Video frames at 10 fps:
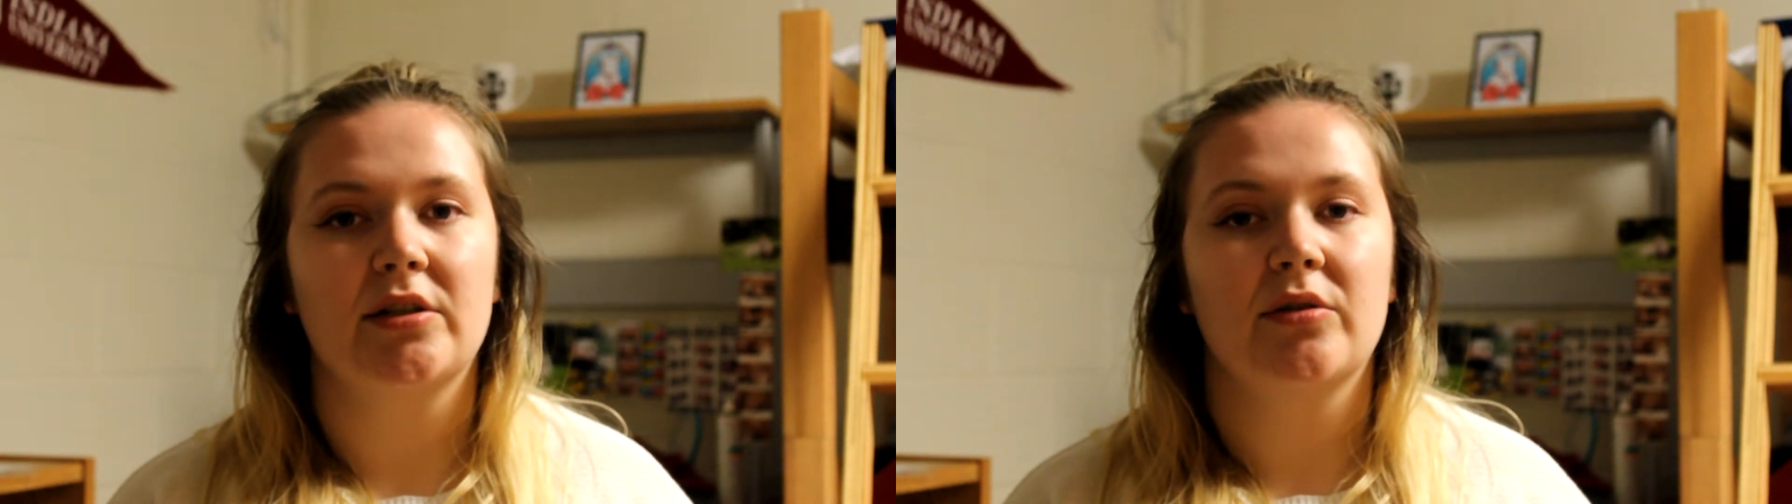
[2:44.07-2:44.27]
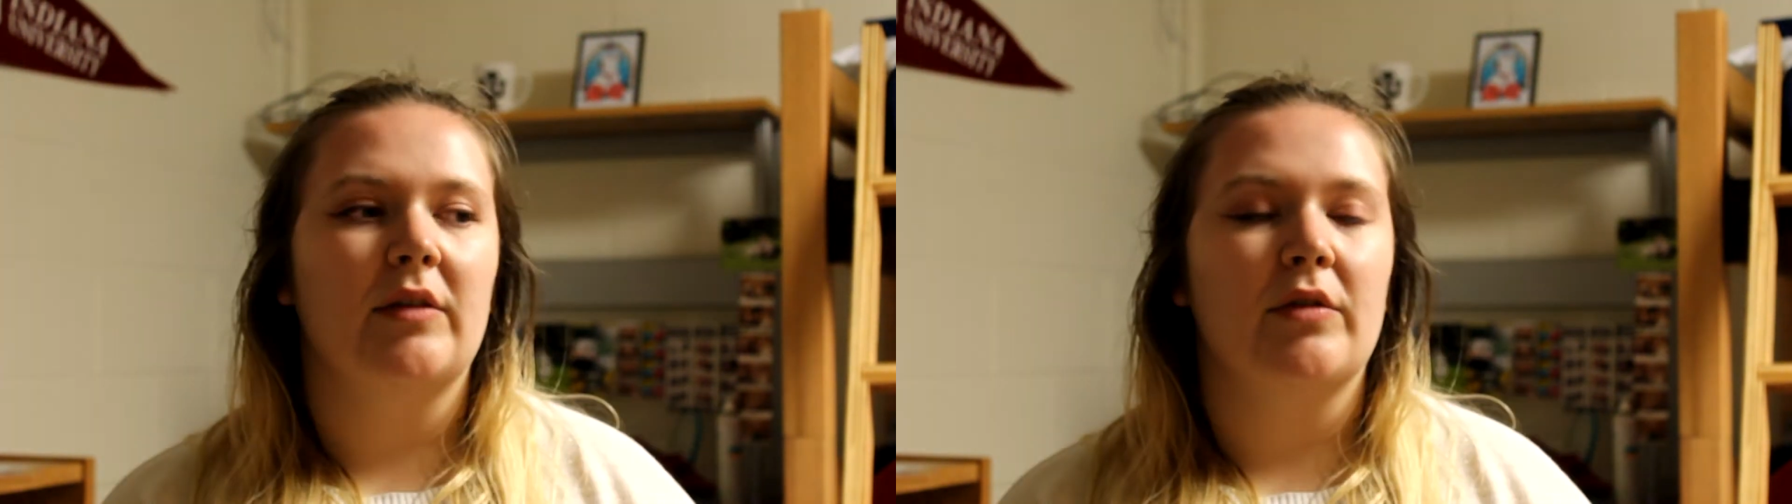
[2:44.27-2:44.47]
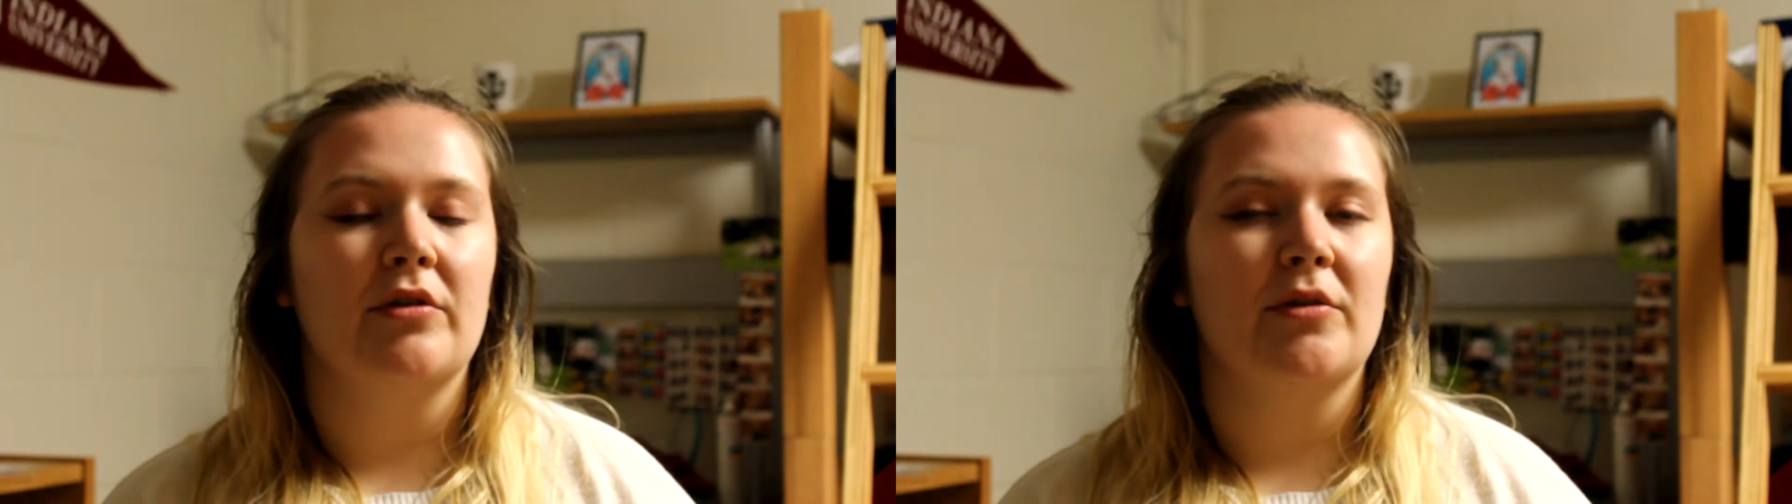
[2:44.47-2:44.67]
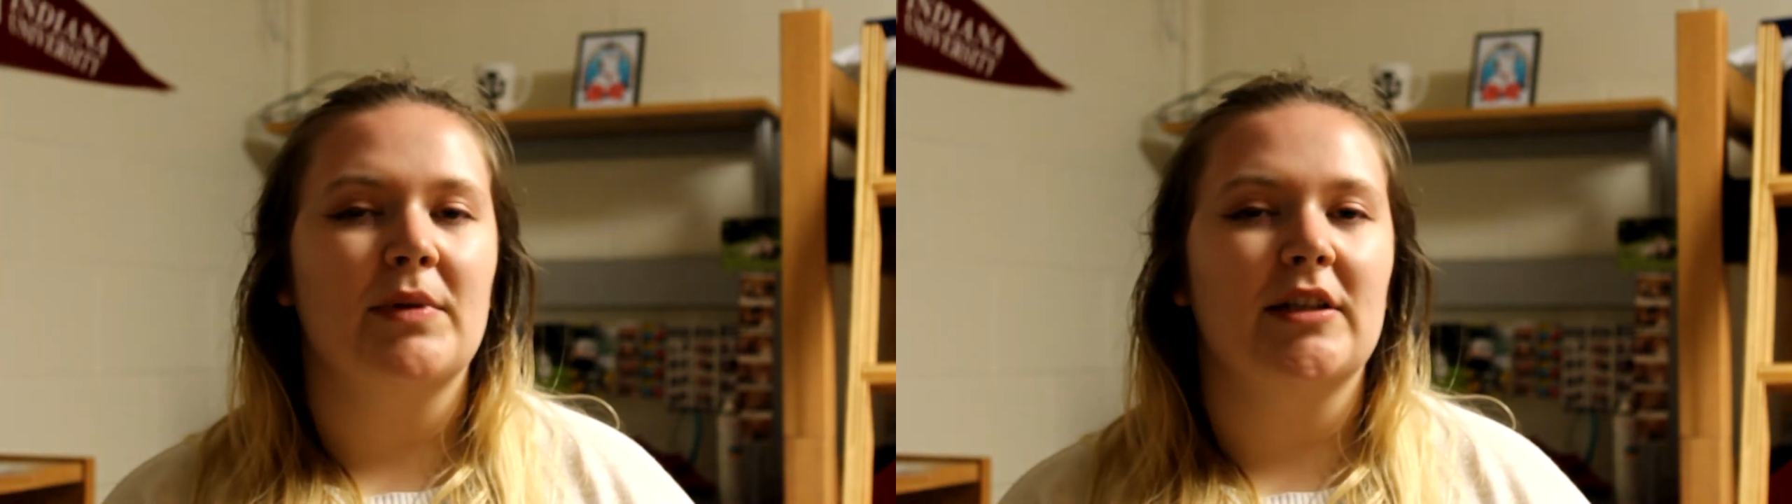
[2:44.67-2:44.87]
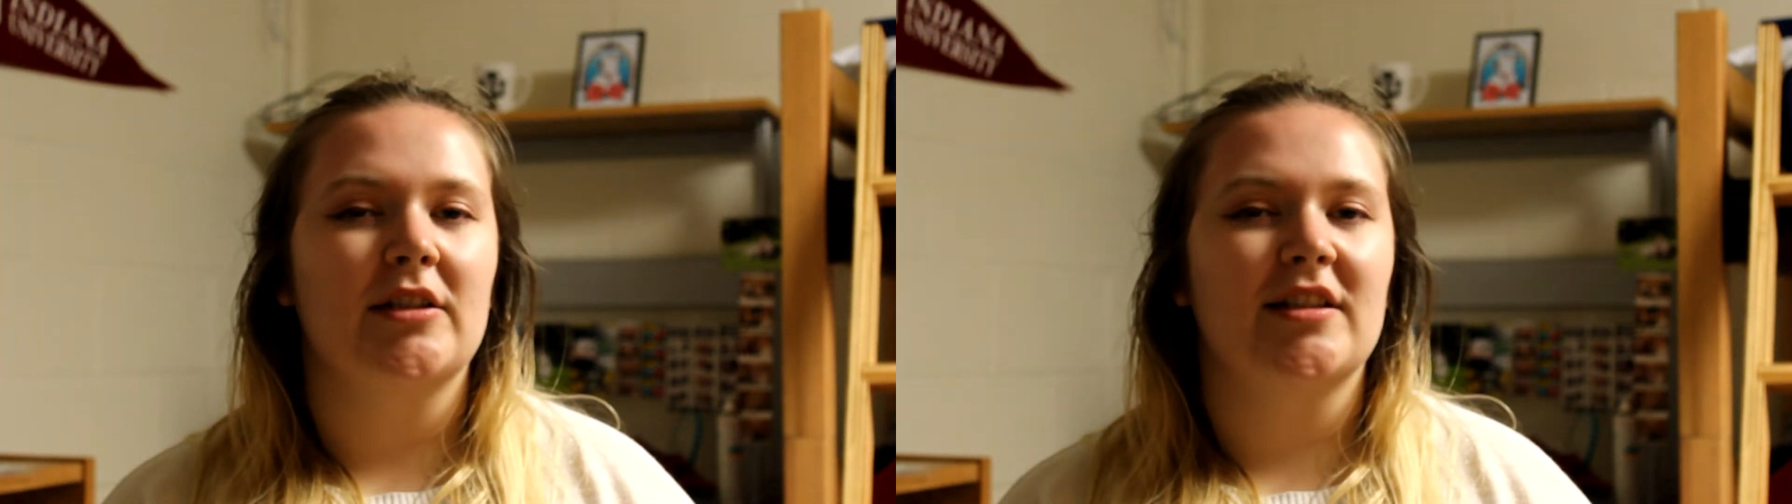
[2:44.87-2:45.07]
do, even though
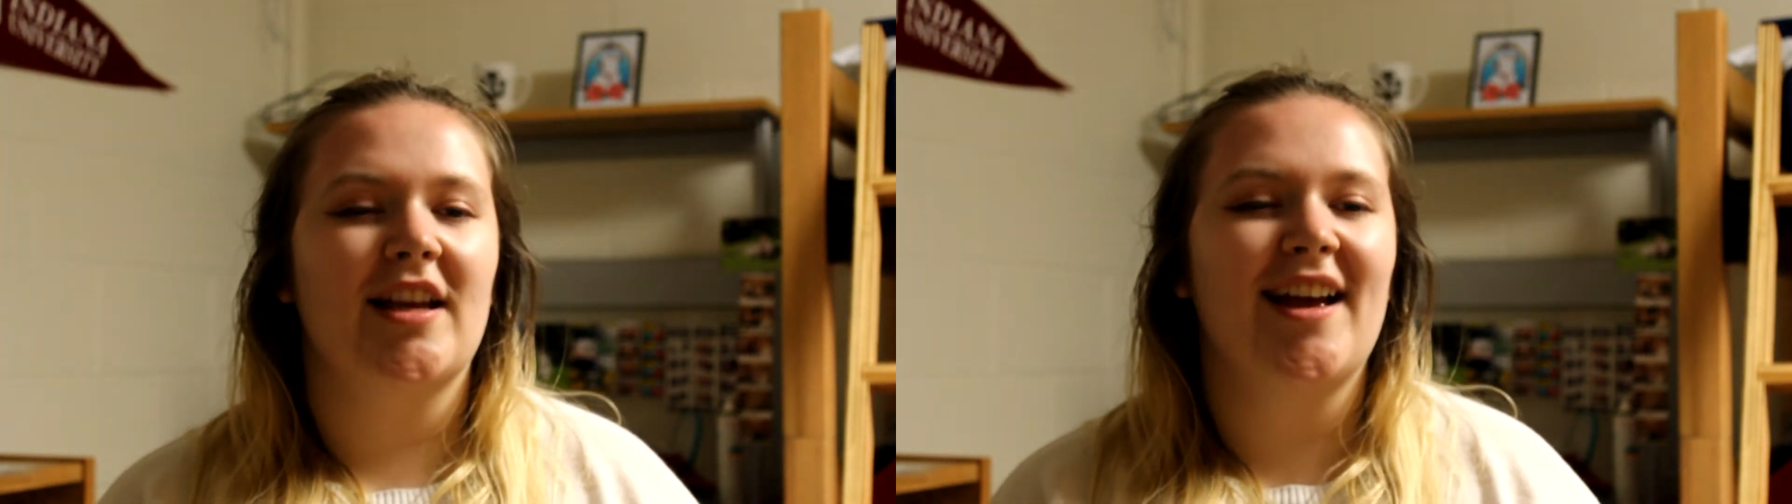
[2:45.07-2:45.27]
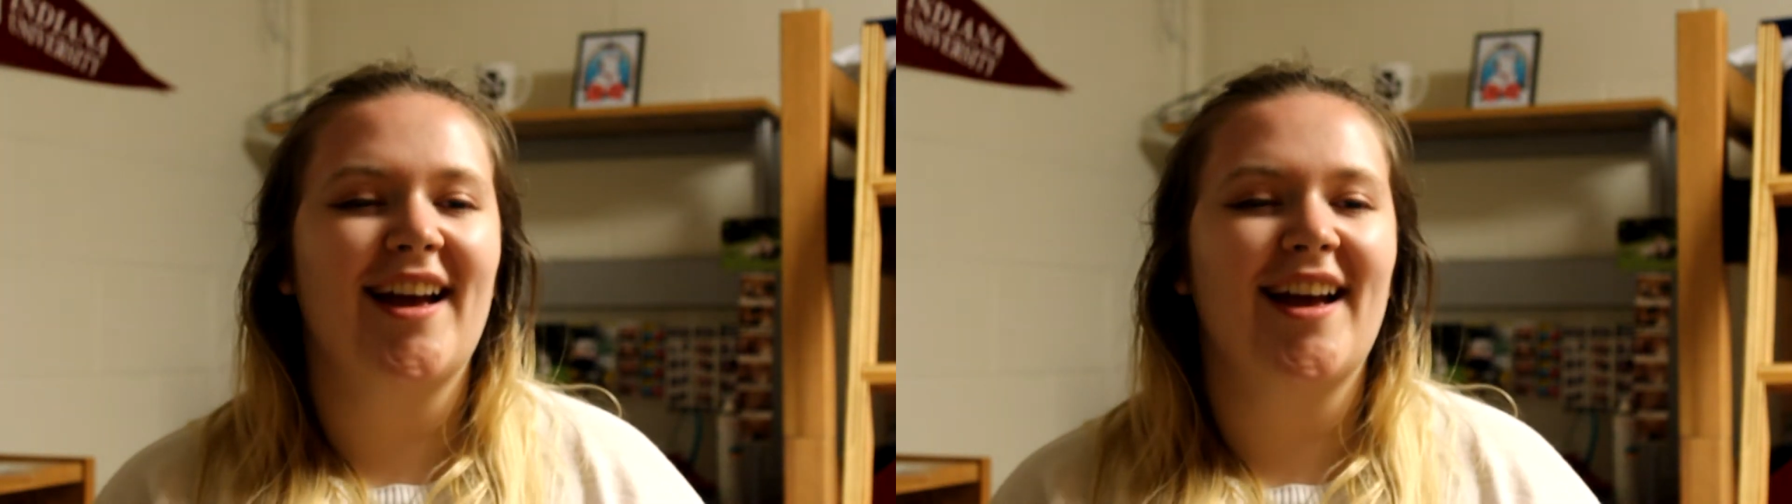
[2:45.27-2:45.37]
nobody does.